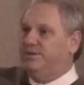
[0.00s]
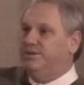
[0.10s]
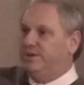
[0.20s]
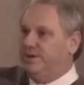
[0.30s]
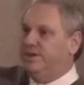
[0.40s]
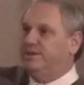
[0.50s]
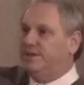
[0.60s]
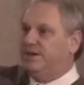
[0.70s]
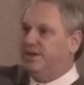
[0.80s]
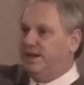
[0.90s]
too, you can then
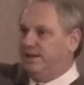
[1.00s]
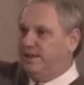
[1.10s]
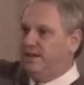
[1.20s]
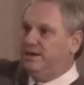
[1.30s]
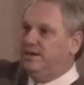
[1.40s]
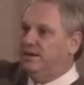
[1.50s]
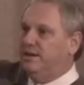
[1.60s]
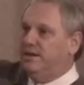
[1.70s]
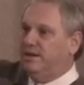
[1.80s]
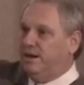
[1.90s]
sell that lead
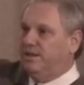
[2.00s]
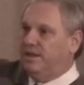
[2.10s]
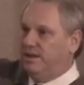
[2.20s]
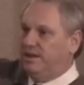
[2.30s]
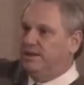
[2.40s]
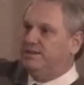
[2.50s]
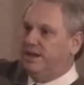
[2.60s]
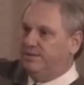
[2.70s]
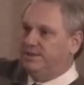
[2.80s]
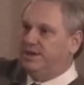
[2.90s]
on that list
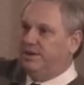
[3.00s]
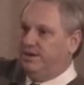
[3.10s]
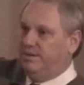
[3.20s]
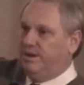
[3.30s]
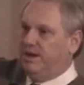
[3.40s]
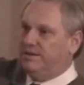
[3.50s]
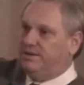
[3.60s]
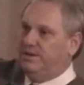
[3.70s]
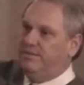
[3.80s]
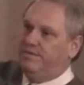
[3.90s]
I was telling you about.
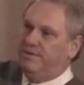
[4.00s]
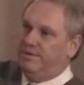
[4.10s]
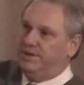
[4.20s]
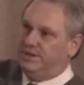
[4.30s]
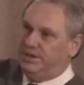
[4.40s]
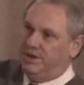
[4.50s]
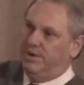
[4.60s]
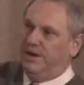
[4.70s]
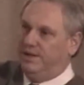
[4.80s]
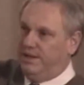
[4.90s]
So even if you were just
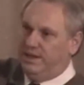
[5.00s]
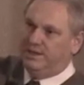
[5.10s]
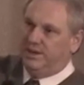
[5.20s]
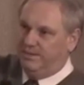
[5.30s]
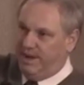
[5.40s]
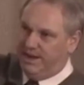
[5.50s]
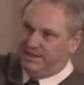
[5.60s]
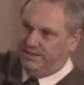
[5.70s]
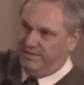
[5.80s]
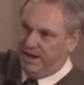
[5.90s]
generating leads on
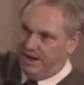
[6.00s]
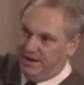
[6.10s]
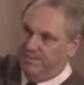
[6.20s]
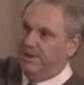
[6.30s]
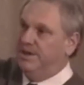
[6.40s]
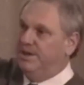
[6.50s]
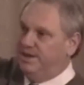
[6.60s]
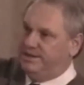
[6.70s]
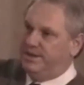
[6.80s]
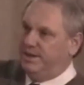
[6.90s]
massive volume
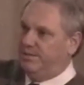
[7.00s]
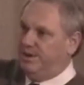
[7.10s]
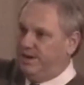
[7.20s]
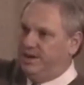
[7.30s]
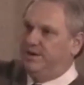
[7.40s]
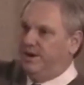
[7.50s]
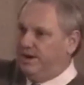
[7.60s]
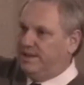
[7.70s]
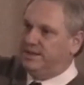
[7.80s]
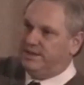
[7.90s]
and selling them on the
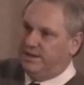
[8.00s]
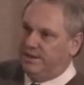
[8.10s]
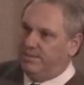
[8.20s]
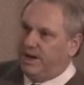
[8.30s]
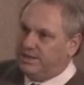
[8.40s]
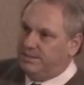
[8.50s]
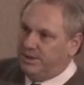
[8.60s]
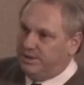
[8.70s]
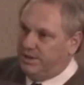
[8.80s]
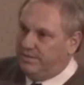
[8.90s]
internet, that's another
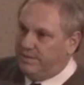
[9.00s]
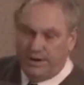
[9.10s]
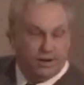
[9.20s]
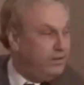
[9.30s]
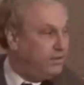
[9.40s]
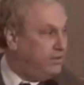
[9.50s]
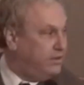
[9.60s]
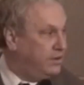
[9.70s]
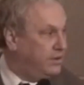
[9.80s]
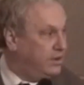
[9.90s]
possibility for you.
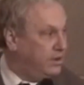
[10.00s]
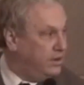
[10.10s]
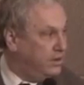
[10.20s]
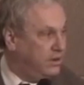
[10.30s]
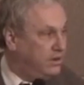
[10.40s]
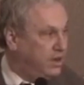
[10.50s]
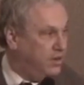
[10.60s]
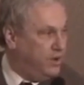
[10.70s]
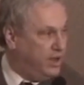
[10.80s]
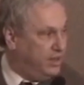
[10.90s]

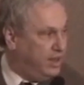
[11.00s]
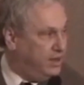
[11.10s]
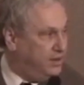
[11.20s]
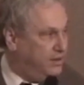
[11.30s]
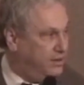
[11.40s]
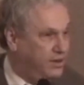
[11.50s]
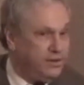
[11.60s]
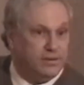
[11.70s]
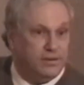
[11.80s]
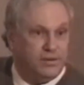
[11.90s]
And we'll get that to you.
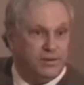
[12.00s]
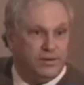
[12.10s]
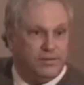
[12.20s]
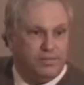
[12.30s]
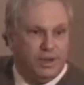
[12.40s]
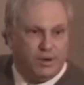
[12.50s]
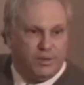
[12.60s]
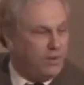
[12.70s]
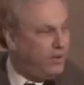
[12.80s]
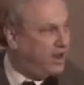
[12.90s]
Peter,
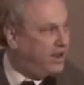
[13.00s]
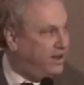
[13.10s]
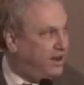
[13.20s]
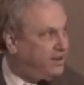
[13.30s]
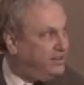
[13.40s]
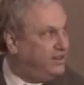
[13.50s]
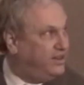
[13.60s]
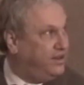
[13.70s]
where are we at next?